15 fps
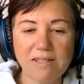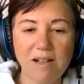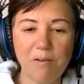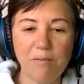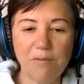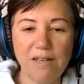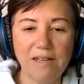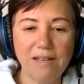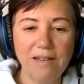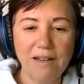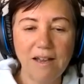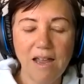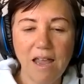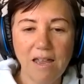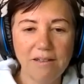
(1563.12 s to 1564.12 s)
I'm,
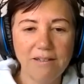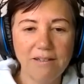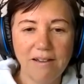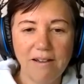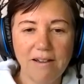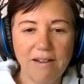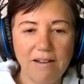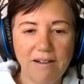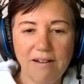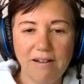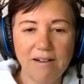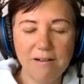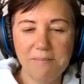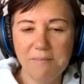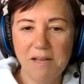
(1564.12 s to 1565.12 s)
um,
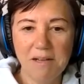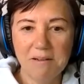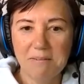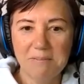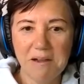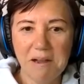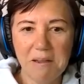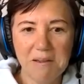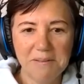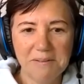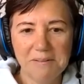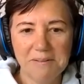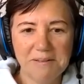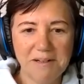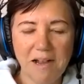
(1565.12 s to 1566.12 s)
I'm
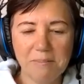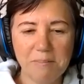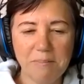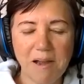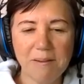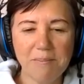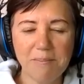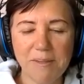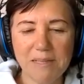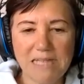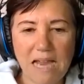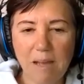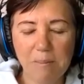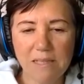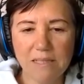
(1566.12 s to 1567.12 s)
starving. I'm
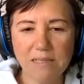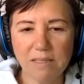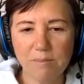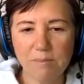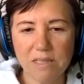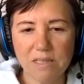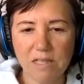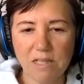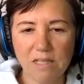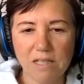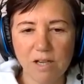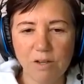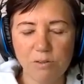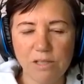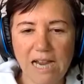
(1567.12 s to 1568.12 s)
starving myself,
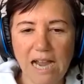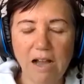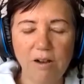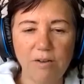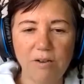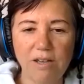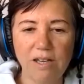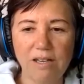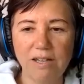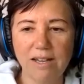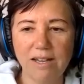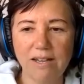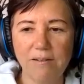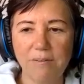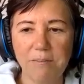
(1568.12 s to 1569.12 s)
and
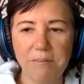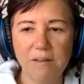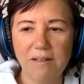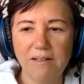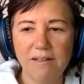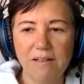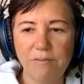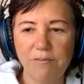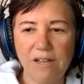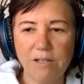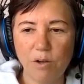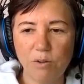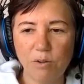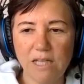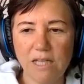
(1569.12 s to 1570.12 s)
um,
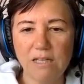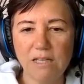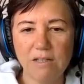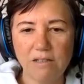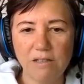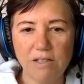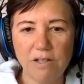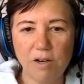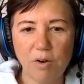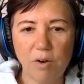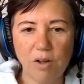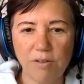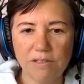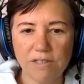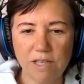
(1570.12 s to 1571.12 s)
my my
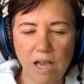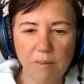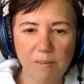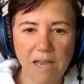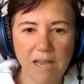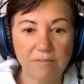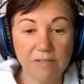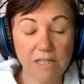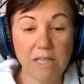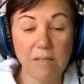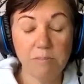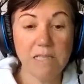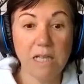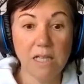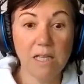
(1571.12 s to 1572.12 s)
metabolism is
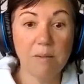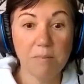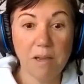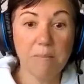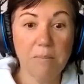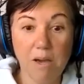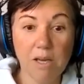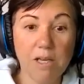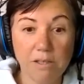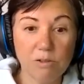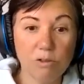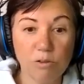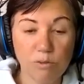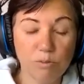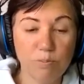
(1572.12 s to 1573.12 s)
going to go down,
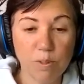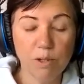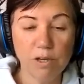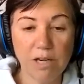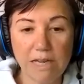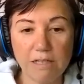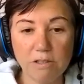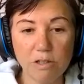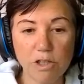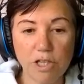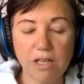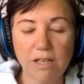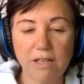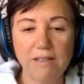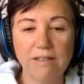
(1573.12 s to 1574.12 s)
and
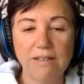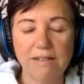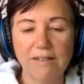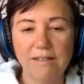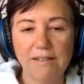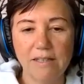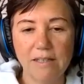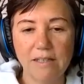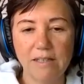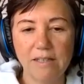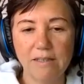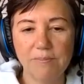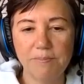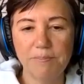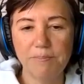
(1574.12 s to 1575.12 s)
if I don't eat,
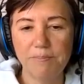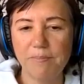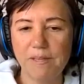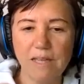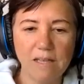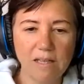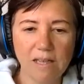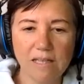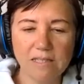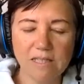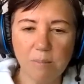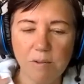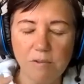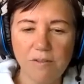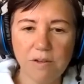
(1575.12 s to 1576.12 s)
all the time, I have
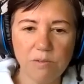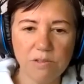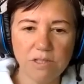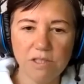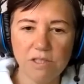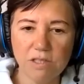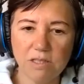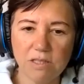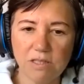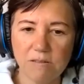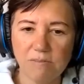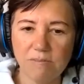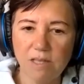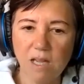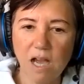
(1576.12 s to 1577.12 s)
to keep telling my
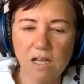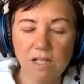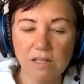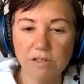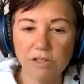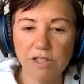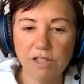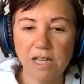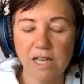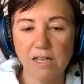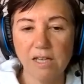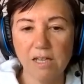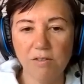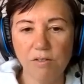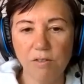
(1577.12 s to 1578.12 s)
body to burn
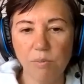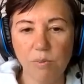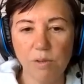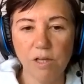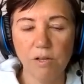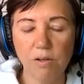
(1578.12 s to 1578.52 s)
energy,